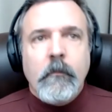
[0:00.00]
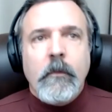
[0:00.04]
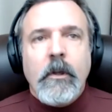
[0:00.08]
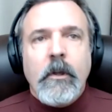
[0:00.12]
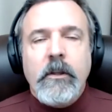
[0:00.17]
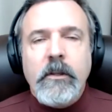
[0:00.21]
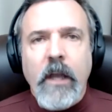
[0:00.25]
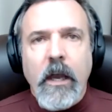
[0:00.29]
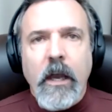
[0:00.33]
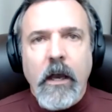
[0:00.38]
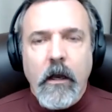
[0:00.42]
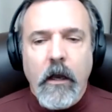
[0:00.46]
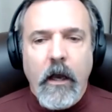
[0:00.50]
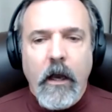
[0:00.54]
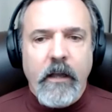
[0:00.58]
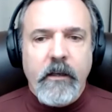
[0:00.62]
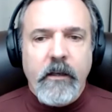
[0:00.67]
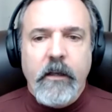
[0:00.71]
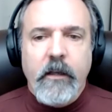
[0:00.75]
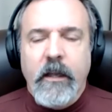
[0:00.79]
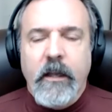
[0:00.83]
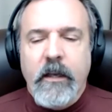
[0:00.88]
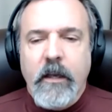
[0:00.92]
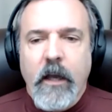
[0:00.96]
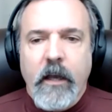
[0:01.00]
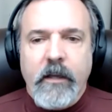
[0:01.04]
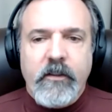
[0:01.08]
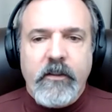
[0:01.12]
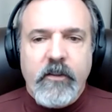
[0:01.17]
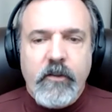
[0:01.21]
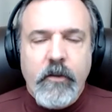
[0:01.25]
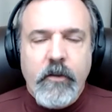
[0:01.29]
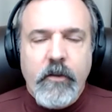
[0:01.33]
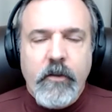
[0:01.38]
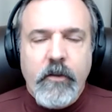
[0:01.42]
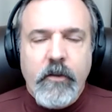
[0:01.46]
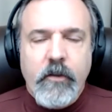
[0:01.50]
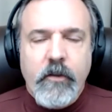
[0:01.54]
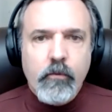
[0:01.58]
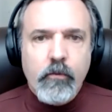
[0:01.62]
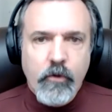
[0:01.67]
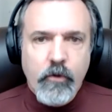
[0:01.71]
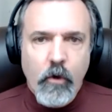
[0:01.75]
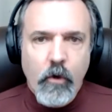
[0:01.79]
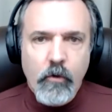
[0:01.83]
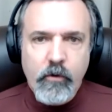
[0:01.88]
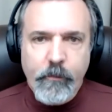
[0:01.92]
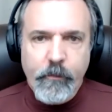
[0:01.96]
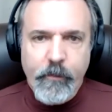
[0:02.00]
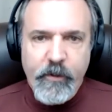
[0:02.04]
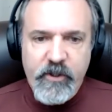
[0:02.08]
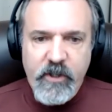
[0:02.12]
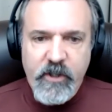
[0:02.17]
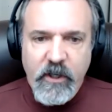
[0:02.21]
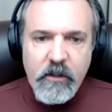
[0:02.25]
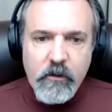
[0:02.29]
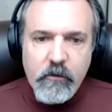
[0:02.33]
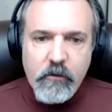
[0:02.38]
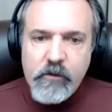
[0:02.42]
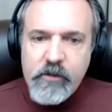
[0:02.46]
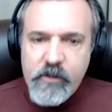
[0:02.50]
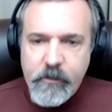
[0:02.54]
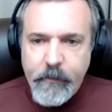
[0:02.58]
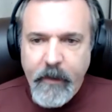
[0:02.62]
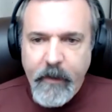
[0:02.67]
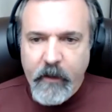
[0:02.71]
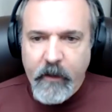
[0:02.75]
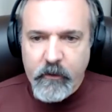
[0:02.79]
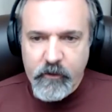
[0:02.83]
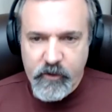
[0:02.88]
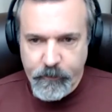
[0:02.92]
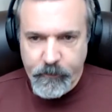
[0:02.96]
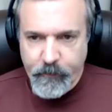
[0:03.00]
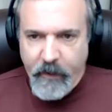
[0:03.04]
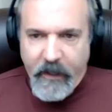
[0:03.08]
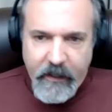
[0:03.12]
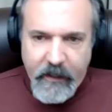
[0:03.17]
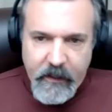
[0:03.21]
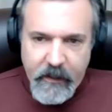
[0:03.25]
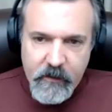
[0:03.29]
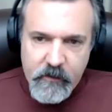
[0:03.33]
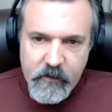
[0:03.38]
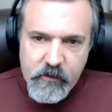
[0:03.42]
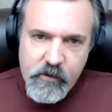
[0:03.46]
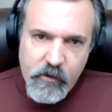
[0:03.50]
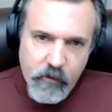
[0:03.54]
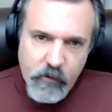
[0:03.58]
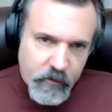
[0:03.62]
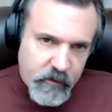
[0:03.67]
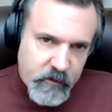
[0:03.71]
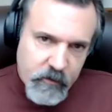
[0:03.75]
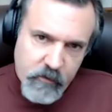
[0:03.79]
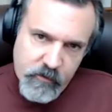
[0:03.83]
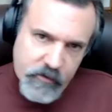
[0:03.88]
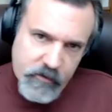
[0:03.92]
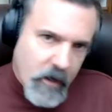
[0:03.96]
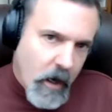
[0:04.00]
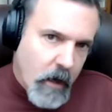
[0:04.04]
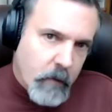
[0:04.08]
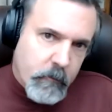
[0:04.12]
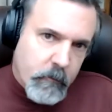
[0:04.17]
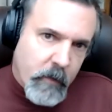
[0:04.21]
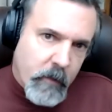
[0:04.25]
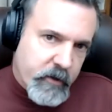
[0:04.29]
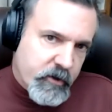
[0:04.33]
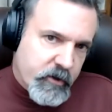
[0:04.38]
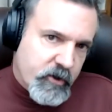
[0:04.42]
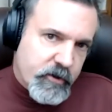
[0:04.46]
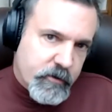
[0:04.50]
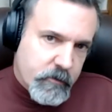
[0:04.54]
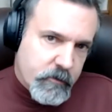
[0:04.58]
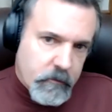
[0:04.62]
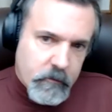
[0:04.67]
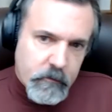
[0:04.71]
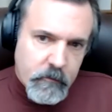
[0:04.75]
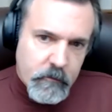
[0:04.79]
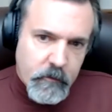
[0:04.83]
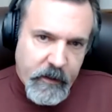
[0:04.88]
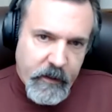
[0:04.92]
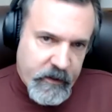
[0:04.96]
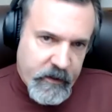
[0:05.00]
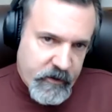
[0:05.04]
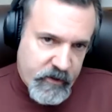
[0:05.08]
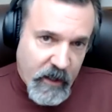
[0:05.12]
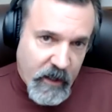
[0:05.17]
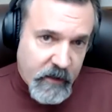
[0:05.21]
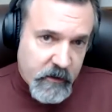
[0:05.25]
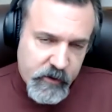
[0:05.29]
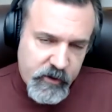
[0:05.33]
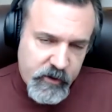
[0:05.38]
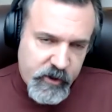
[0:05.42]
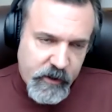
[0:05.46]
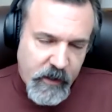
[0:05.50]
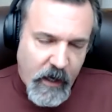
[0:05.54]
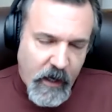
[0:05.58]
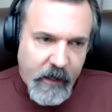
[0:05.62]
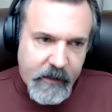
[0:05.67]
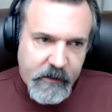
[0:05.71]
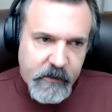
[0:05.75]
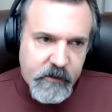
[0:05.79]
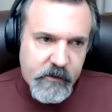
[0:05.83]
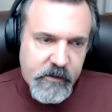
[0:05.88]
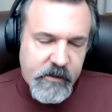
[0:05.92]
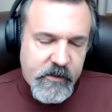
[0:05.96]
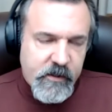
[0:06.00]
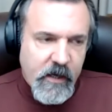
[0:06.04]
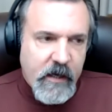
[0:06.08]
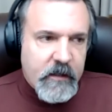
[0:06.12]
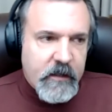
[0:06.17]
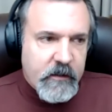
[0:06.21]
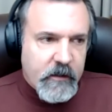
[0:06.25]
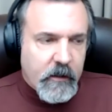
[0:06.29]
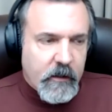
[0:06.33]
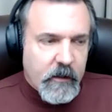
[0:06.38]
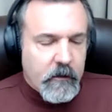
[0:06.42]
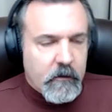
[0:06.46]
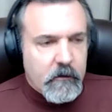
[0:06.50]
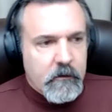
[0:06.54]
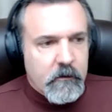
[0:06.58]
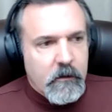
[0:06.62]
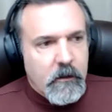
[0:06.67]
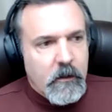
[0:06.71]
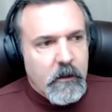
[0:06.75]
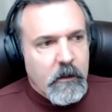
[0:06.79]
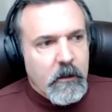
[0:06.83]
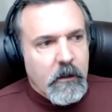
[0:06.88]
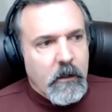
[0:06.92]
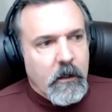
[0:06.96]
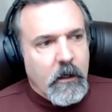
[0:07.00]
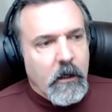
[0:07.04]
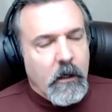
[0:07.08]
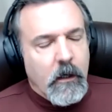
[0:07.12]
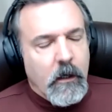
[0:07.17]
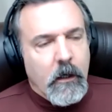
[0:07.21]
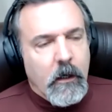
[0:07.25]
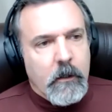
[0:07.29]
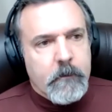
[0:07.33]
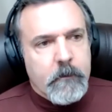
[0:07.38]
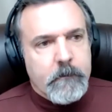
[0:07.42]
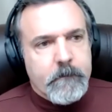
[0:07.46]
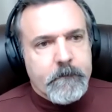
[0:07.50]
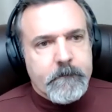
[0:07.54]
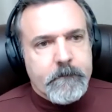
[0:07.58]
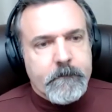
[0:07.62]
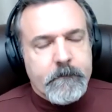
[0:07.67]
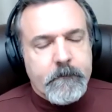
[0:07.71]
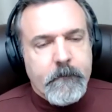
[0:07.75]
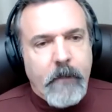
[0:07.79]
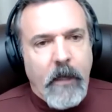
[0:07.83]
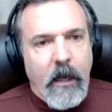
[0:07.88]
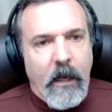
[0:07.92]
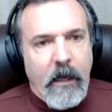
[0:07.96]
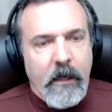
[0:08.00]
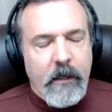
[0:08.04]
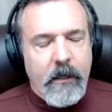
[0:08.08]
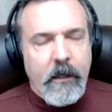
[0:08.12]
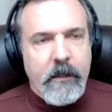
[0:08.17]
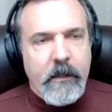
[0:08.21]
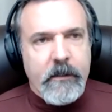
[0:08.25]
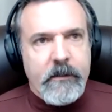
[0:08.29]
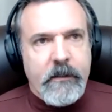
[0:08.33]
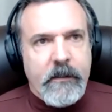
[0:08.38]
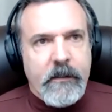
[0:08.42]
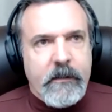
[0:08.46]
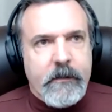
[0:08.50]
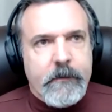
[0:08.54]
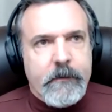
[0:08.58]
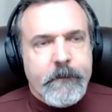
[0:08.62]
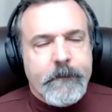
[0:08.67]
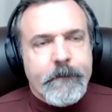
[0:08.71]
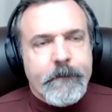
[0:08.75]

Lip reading: Yeah, I don't know the particulars about Japan, so there's not much intelligent I can say there. The